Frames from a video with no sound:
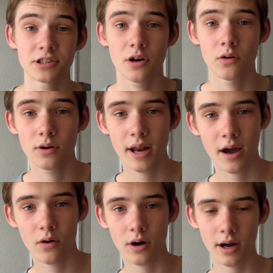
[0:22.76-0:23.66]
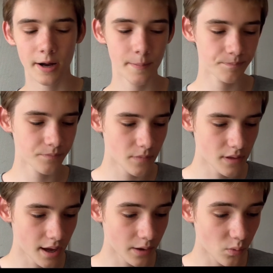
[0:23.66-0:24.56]
so now
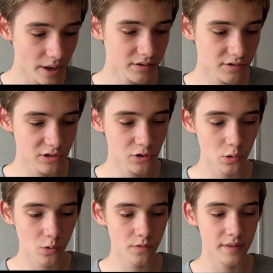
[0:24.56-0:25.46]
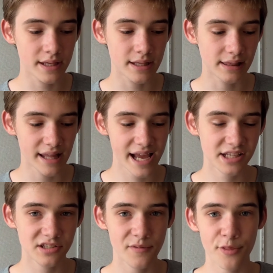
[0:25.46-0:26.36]
I went to the
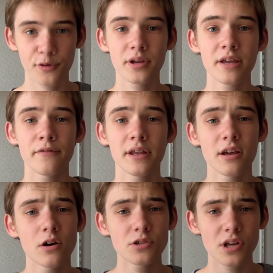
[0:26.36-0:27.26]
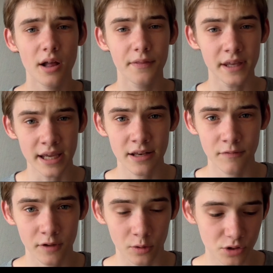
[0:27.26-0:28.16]
last 3 videos on the
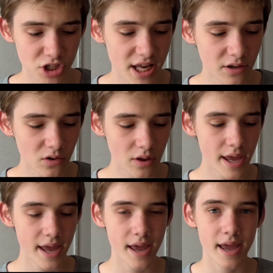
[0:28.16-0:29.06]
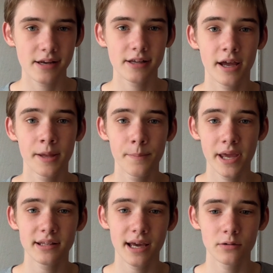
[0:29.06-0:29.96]
Hitfilm channel and I
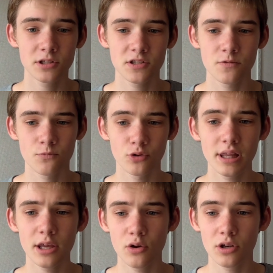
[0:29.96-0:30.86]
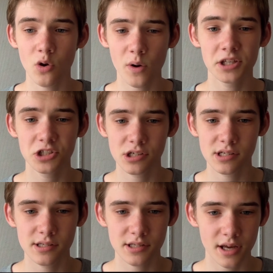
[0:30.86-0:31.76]
picked out some really good
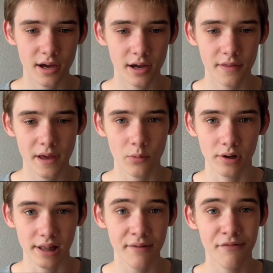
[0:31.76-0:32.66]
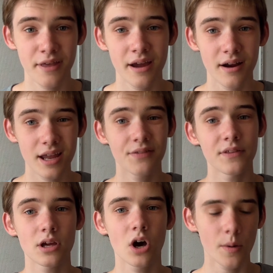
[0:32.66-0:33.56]
questions that were left there in
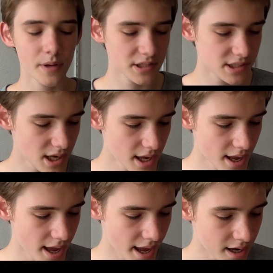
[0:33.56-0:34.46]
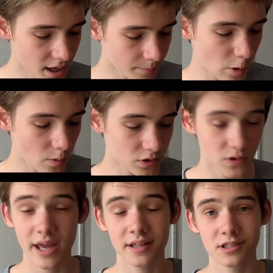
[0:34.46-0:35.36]
the comments, and I'm going
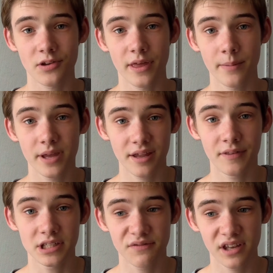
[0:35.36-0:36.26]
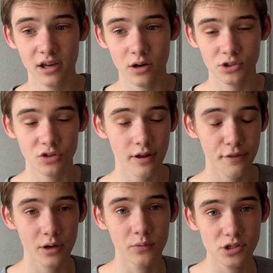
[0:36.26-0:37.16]
to answer them in this video, so I
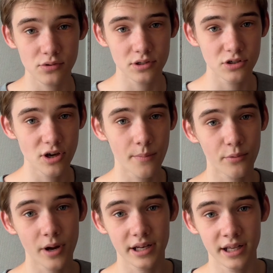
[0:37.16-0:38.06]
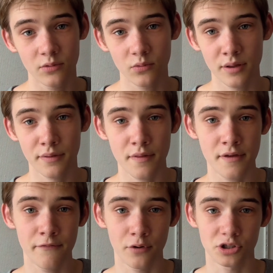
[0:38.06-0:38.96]
think we should jump right in with
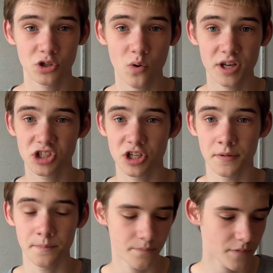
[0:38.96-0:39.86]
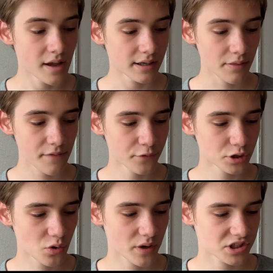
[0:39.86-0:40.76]
the first question. Now the
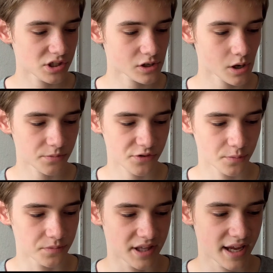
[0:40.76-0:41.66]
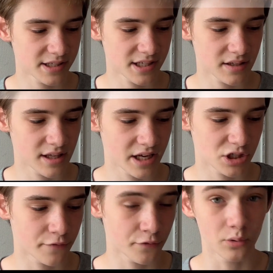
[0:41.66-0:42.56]
first question comes from Daisy
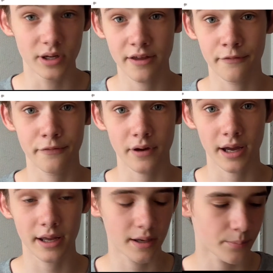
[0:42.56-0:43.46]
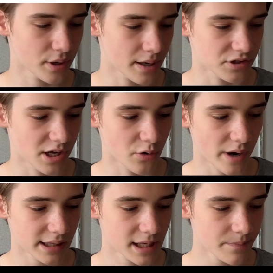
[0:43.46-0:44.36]
Deja Vu, if I pronounced that
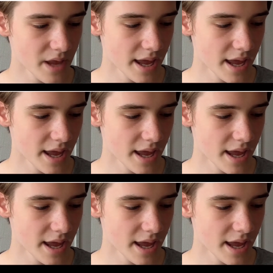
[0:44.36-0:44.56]
correctly.